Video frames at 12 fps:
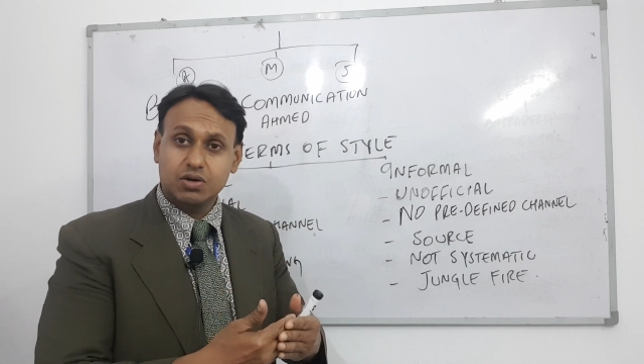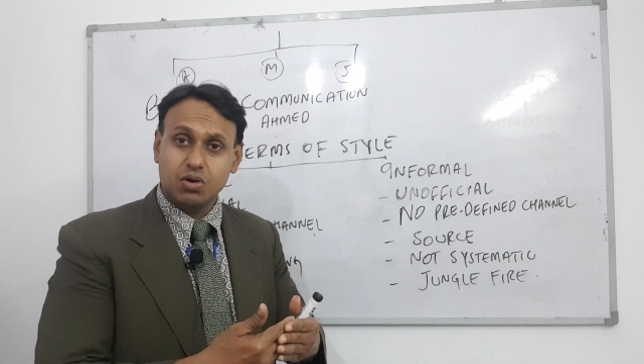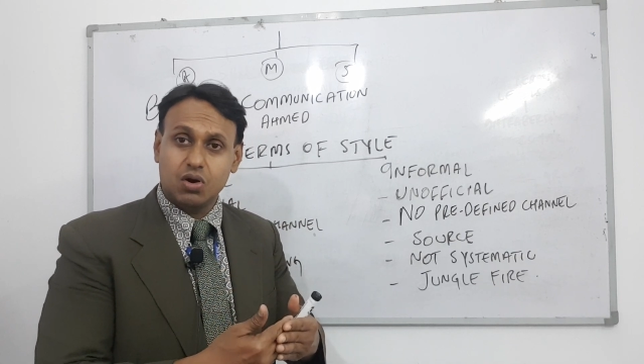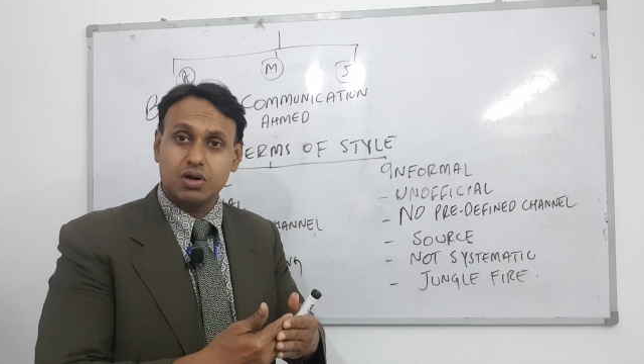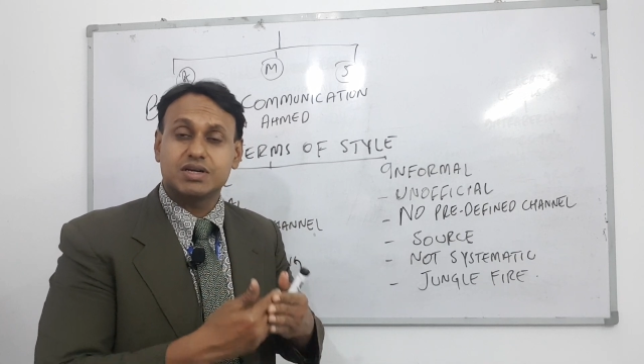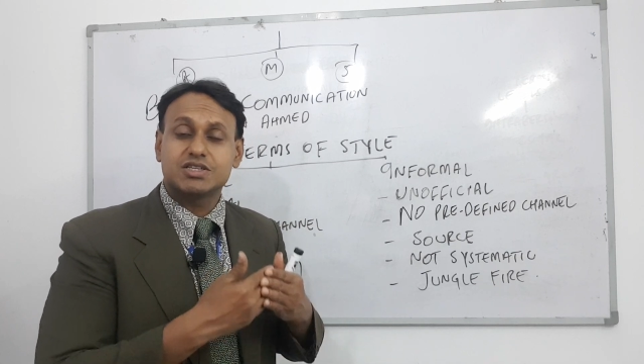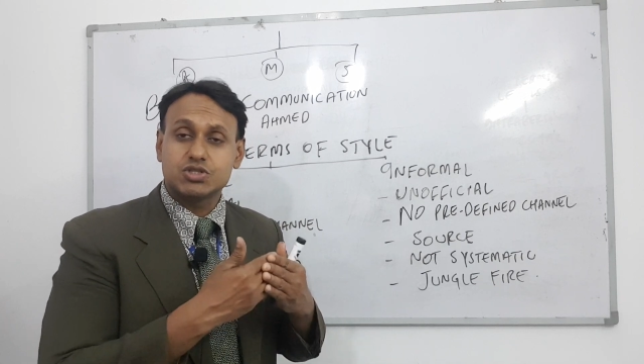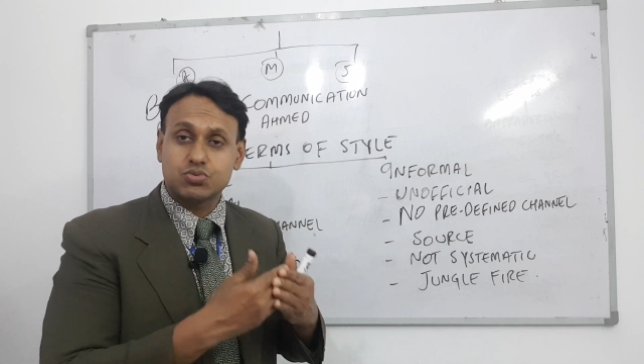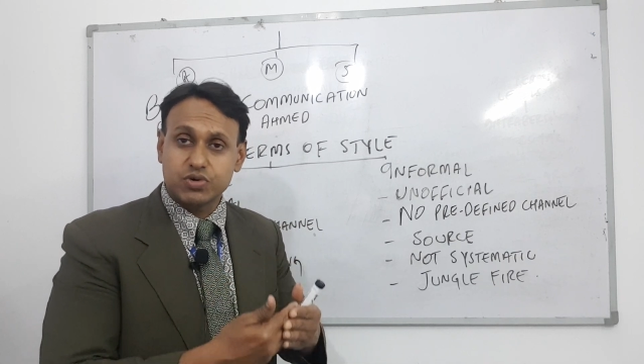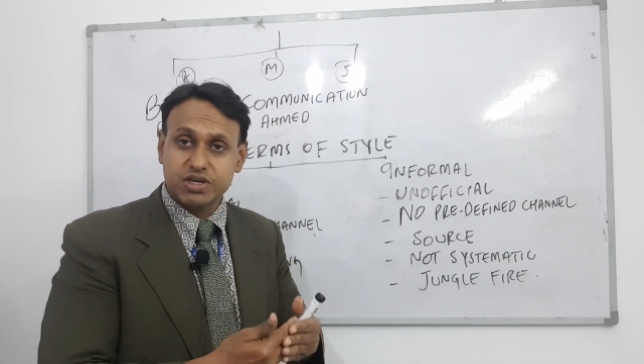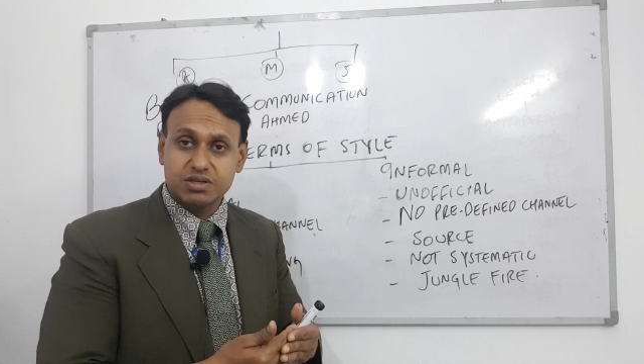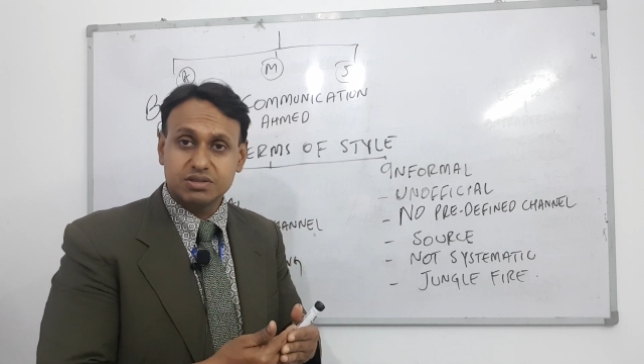or it is
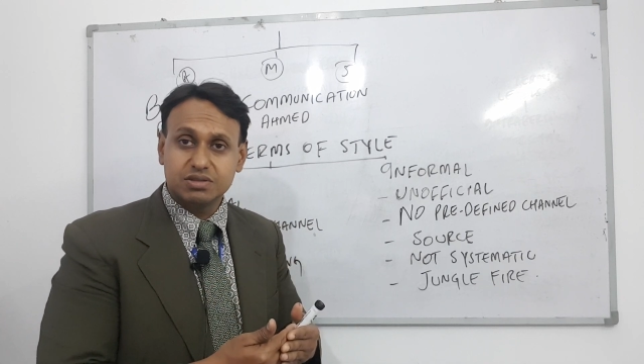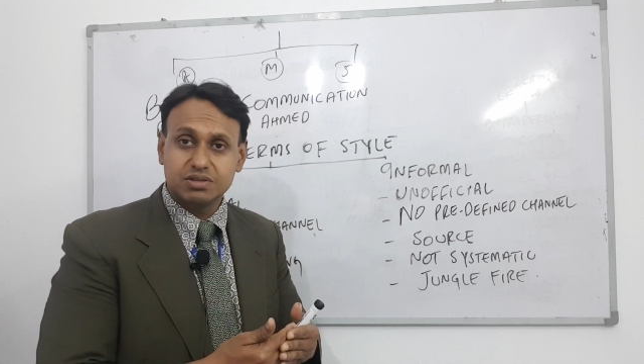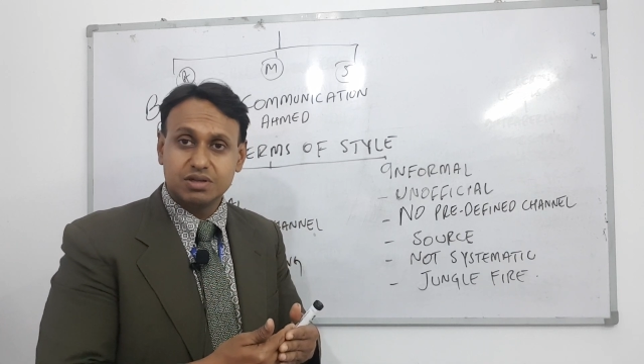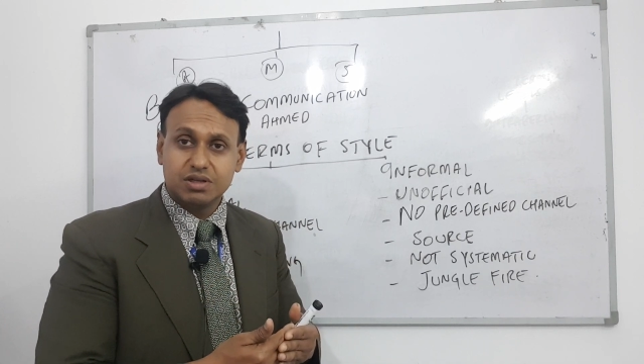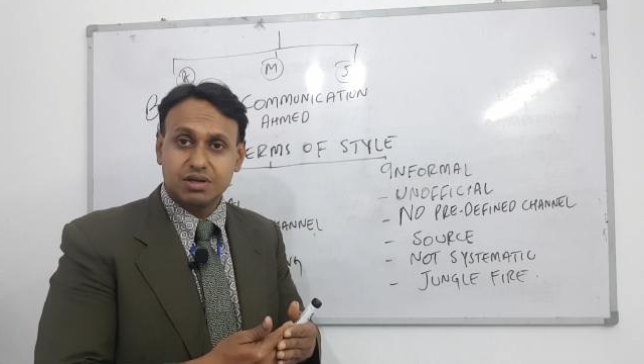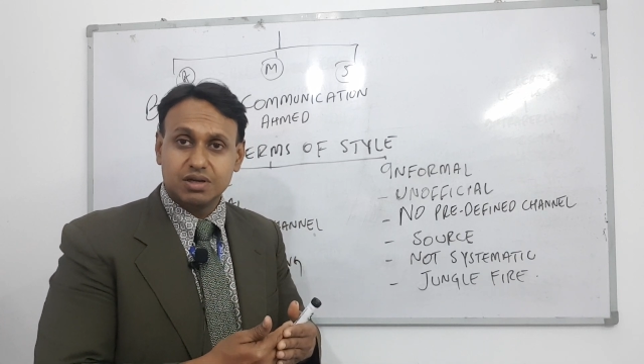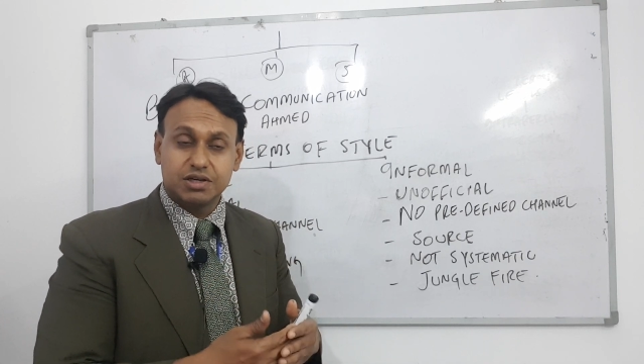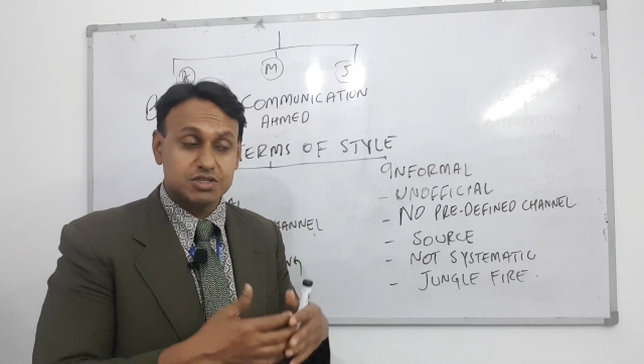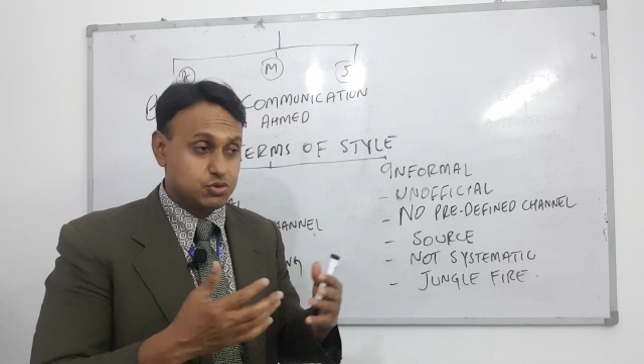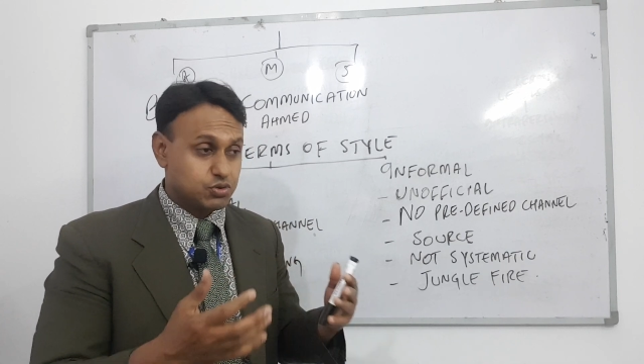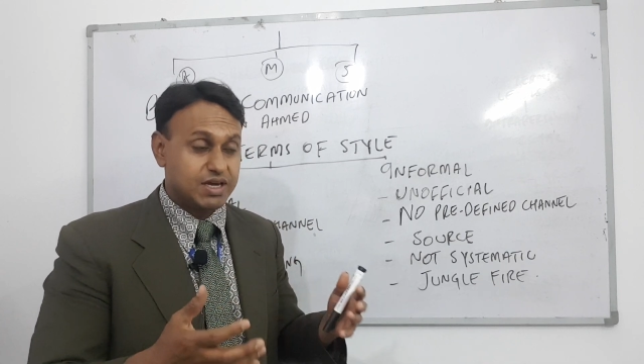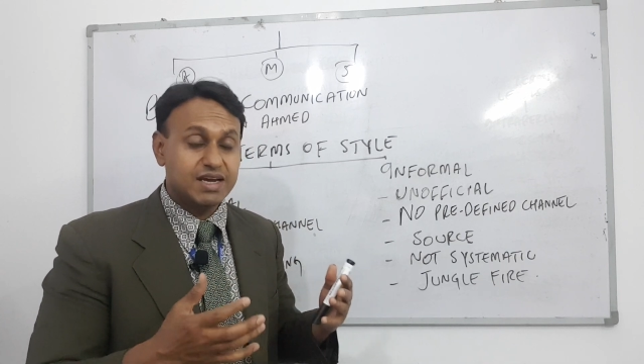real, it is
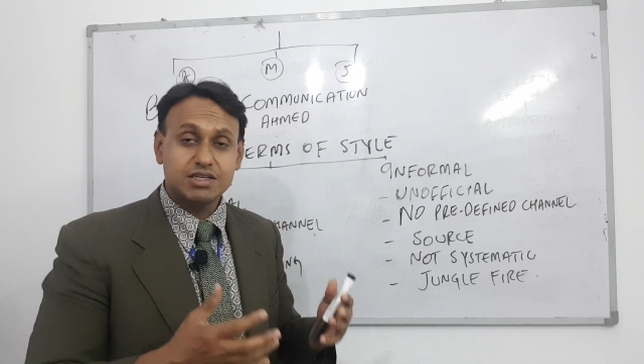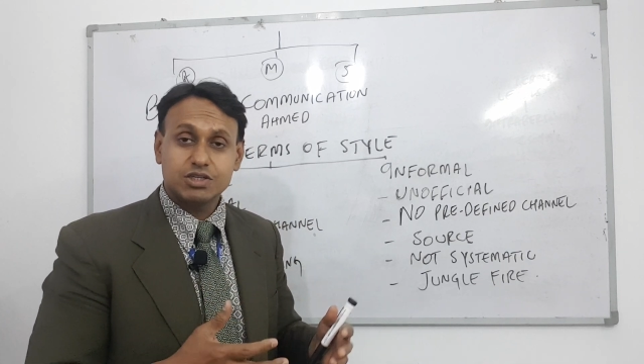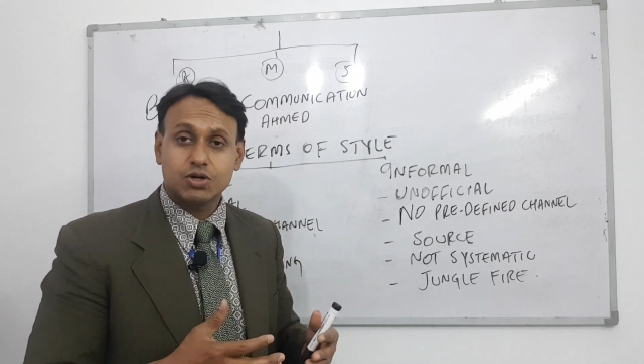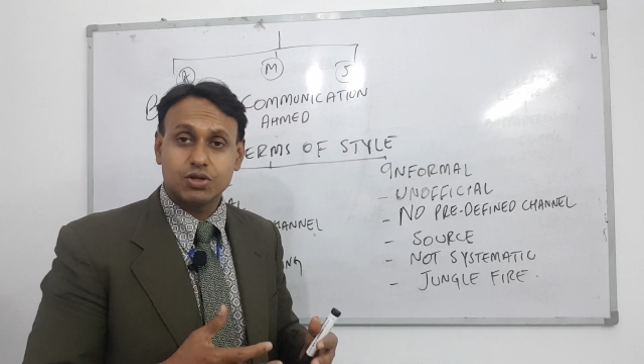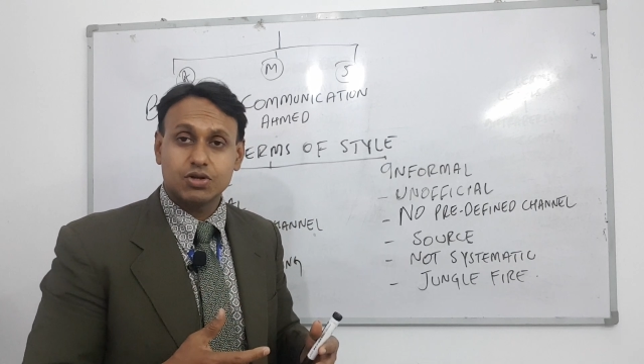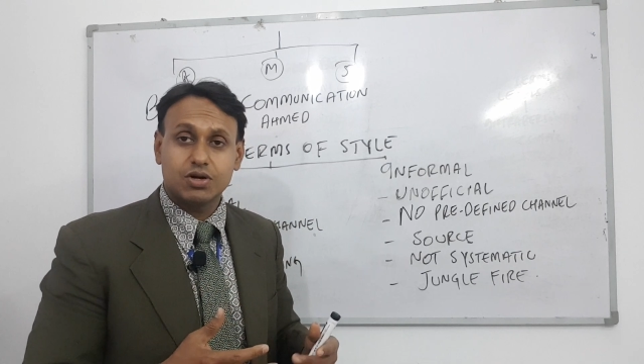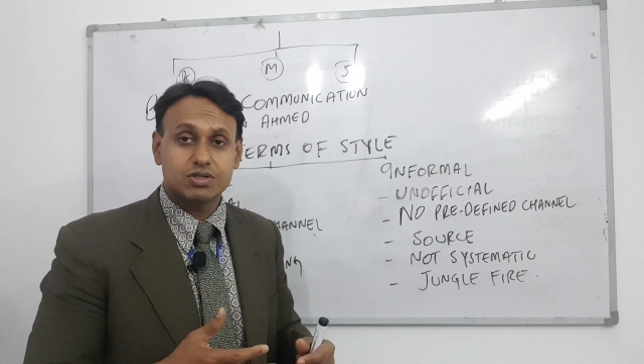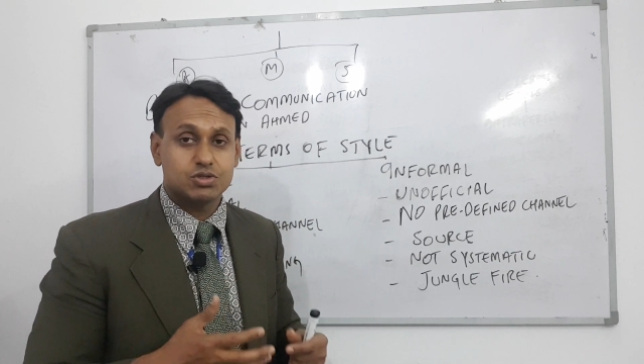authentic or not.